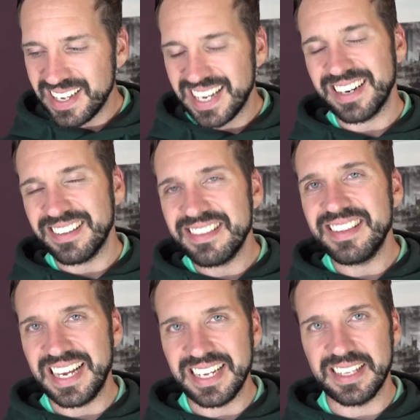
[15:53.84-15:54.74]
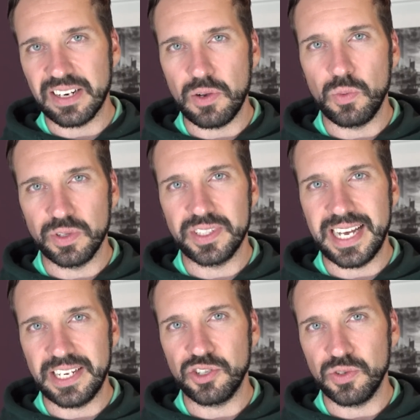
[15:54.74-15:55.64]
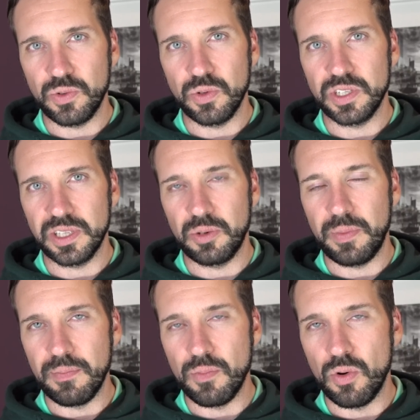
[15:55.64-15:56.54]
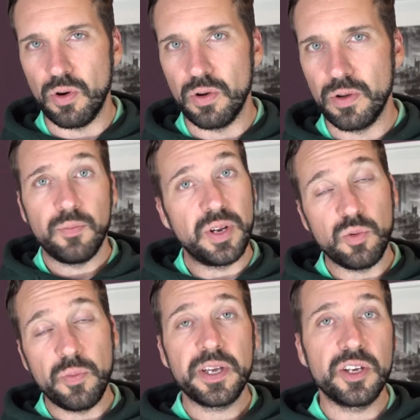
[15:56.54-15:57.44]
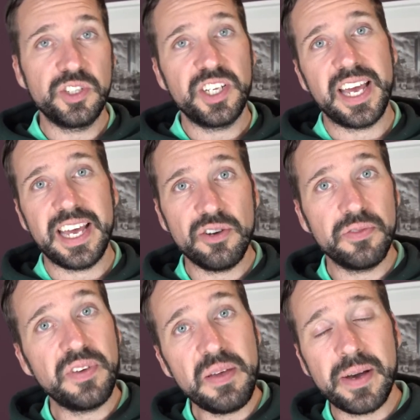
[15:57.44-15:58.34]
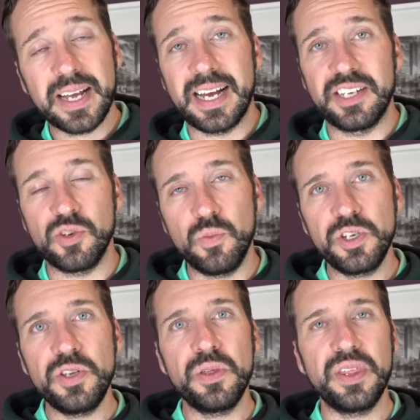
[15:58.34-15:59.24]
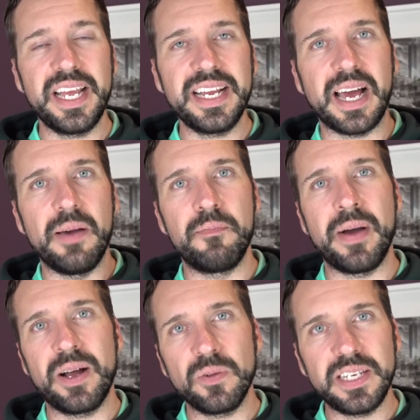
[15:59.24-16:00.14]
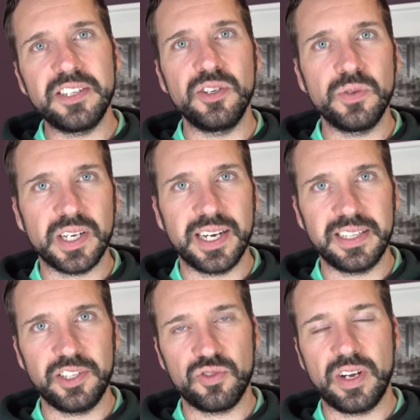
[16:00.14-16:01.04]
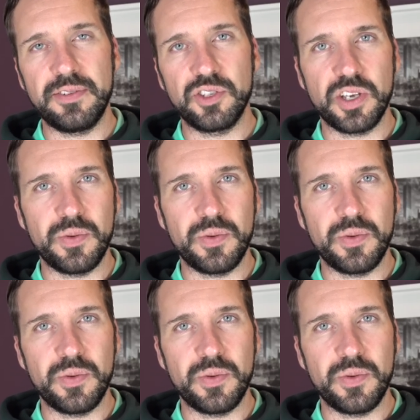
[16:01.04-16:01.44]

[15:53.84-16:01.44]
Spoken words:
kind of think that I want to edge towards a little bit more. But it will be good to hear your feedback, guys. So what do you think about these new Titleist drivers?